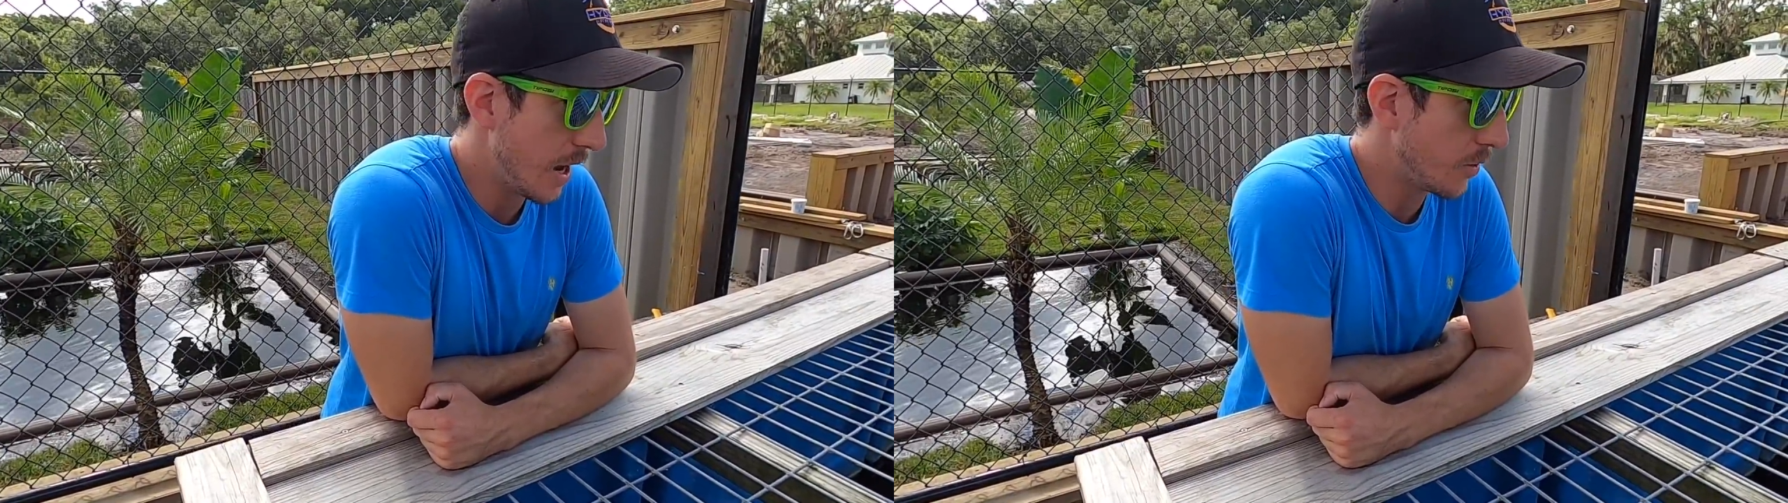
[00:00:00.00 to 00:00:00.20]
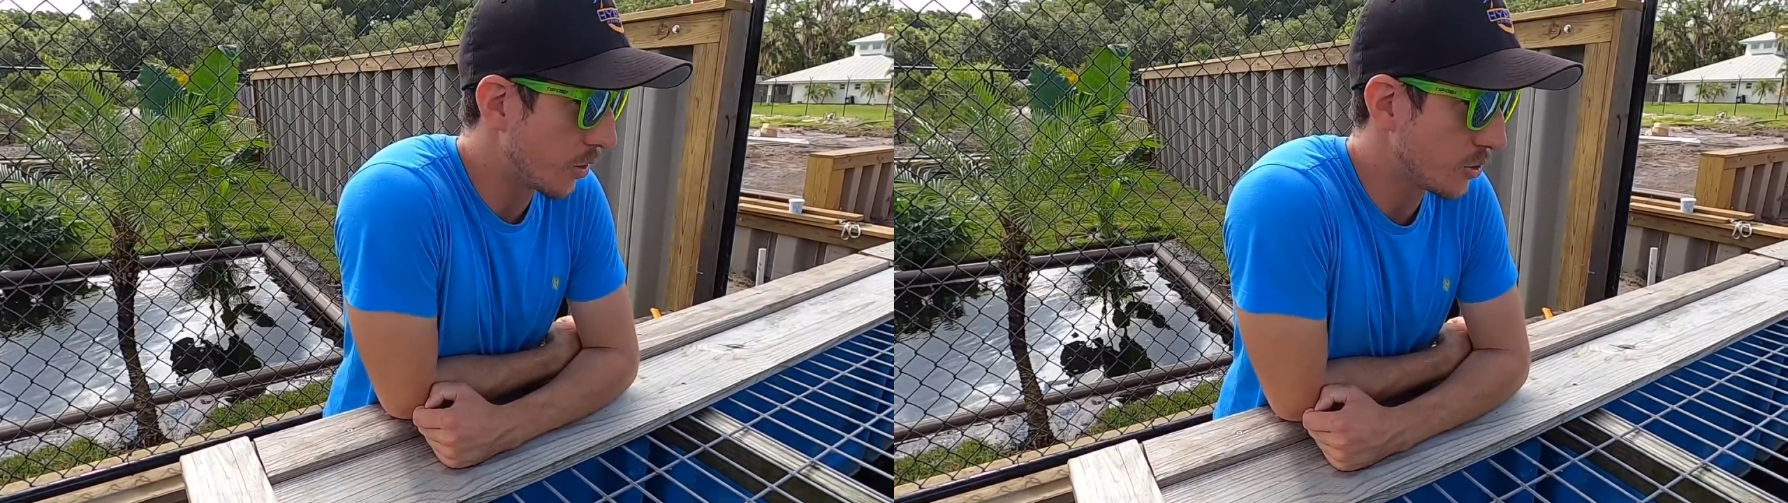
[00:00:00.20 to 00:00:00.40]

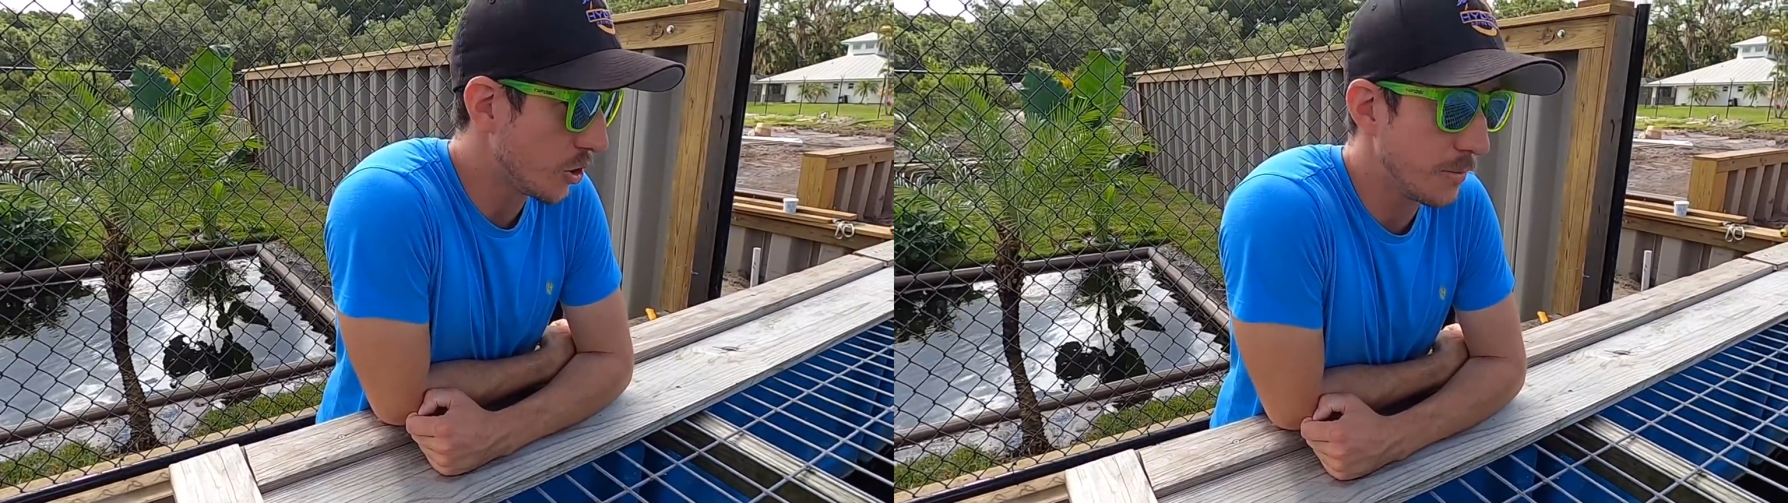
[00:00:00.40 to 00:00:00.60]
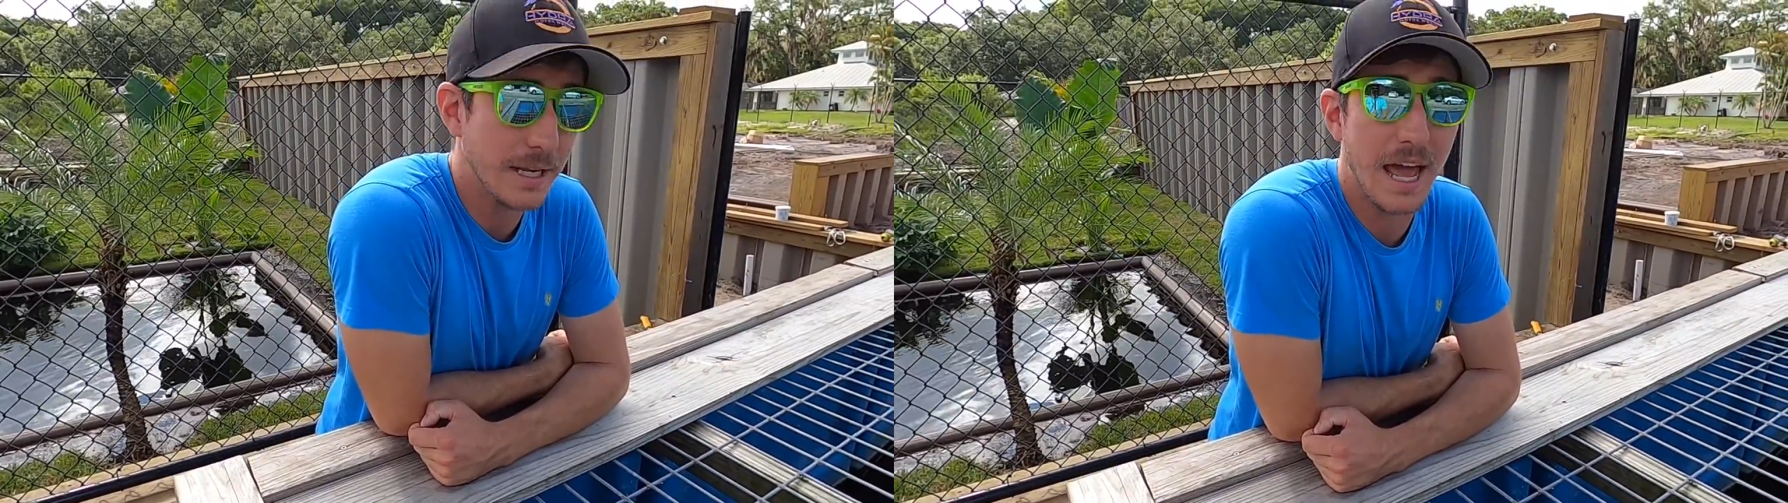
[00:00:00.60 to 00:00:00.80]
out in
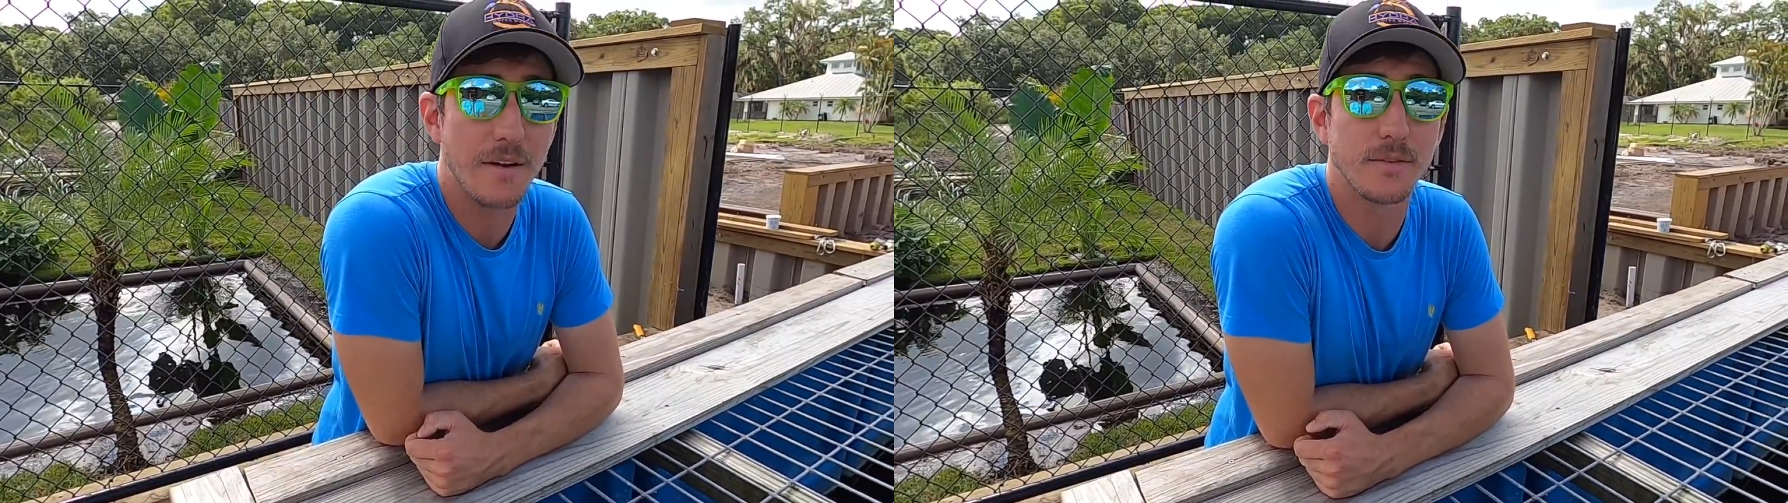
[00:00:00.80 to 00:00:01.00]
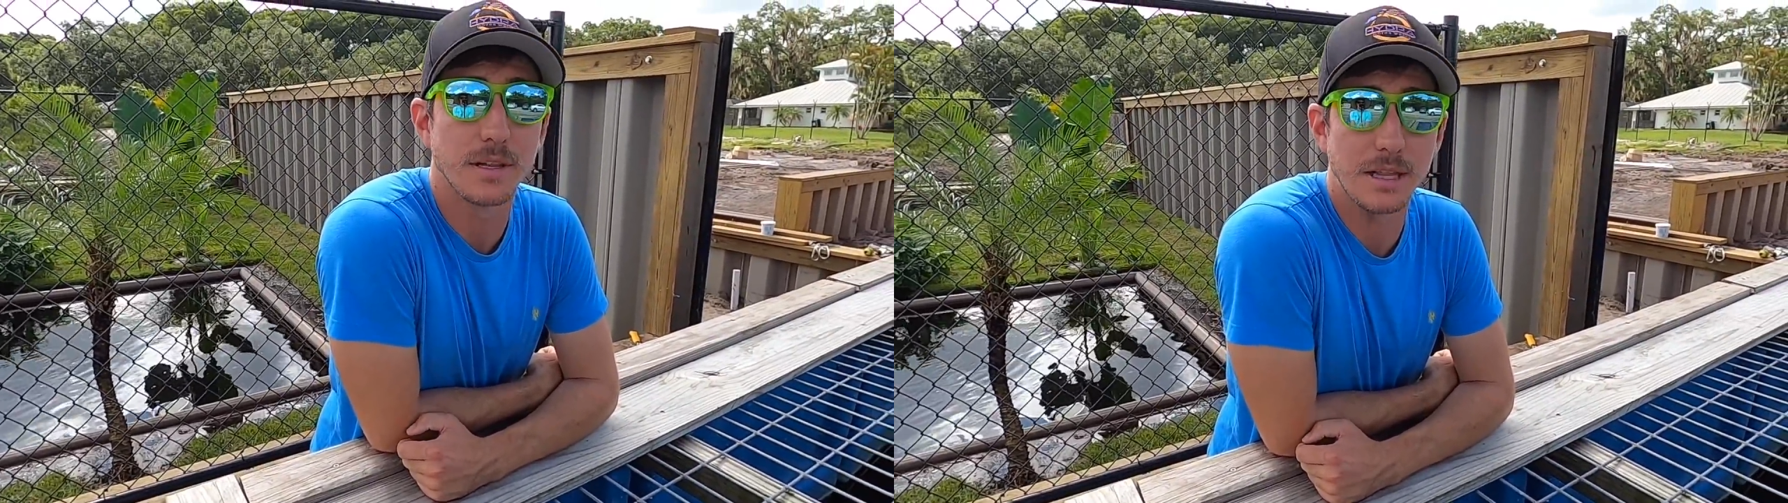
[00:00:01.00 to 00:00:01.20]
Okeechobee and
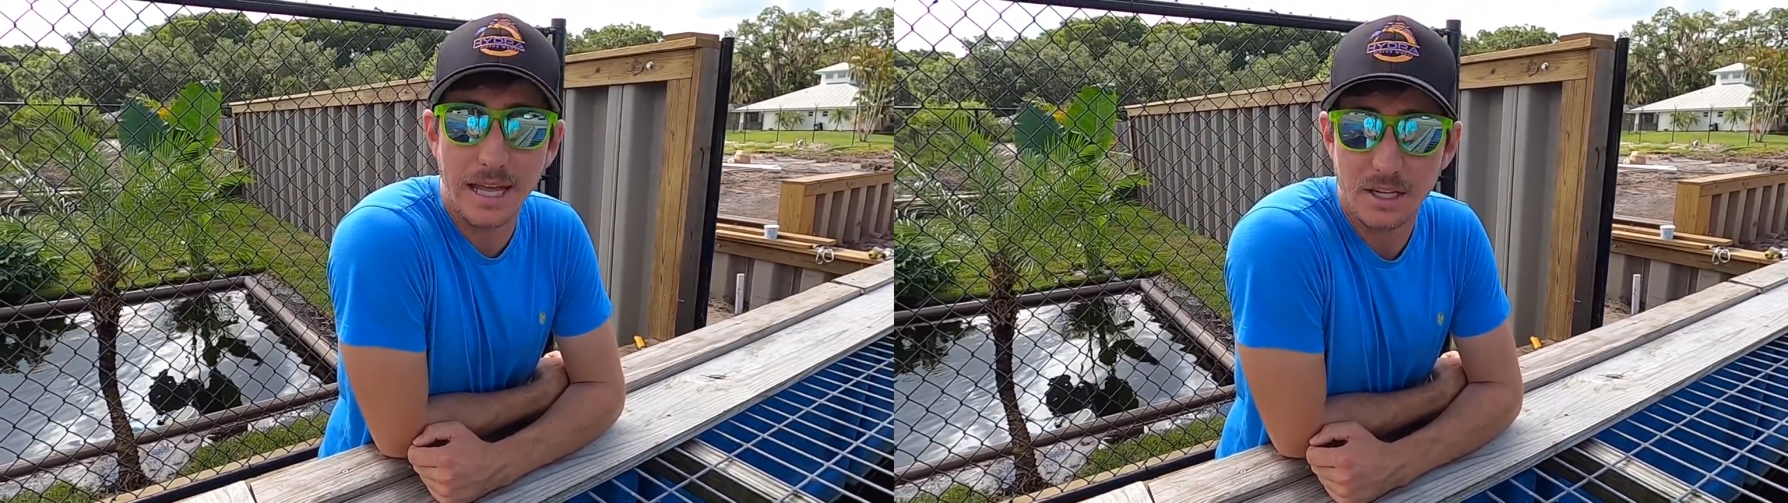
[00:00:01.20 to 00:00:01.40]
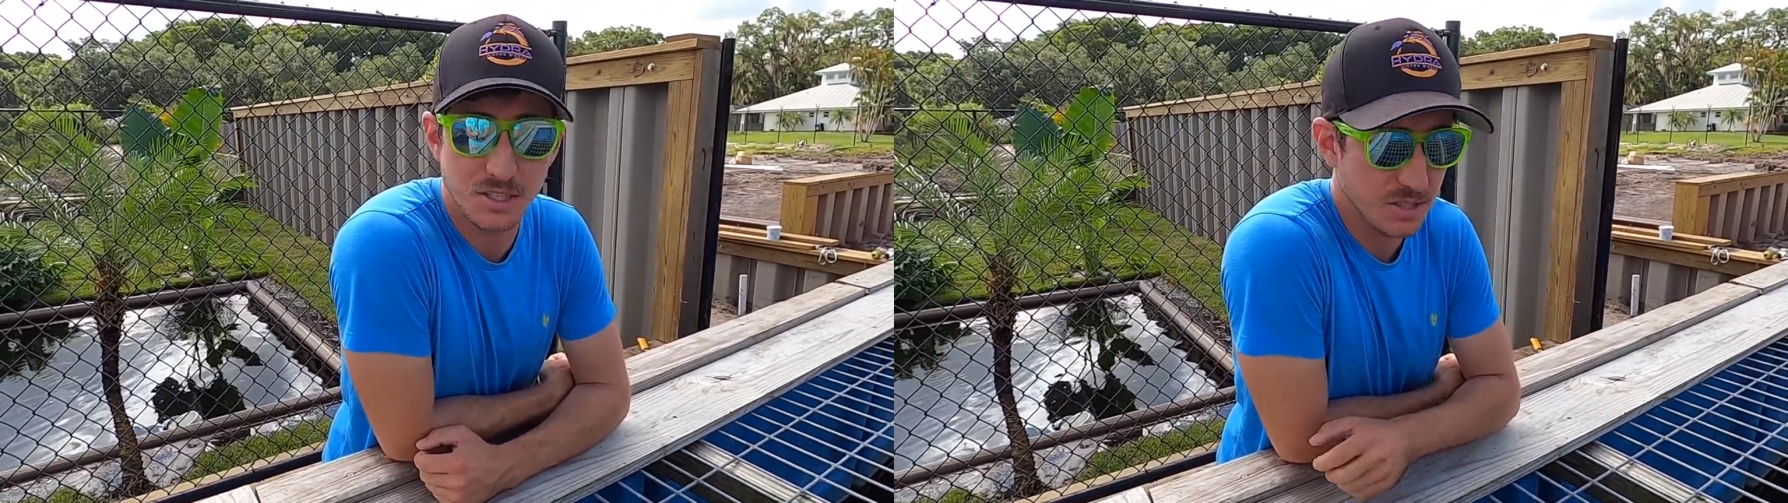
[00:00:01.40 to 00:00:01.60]
have
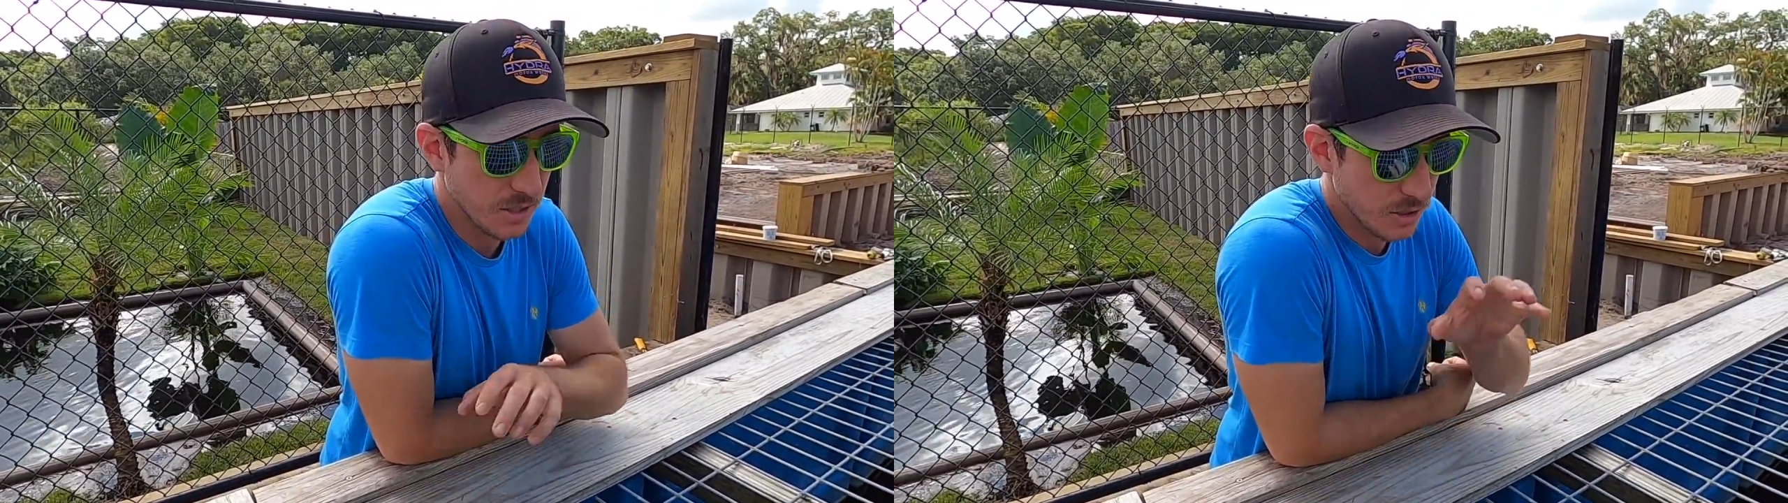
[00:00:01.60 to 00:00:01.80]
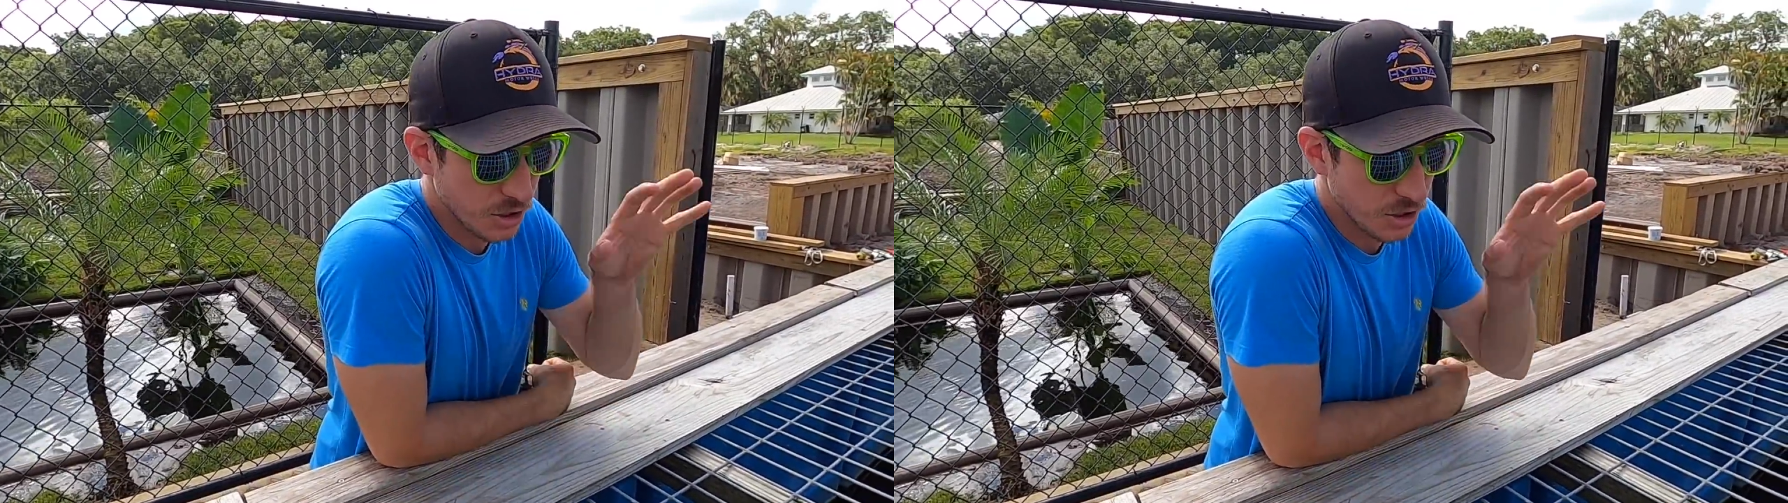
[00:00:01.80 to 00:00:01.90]
lakes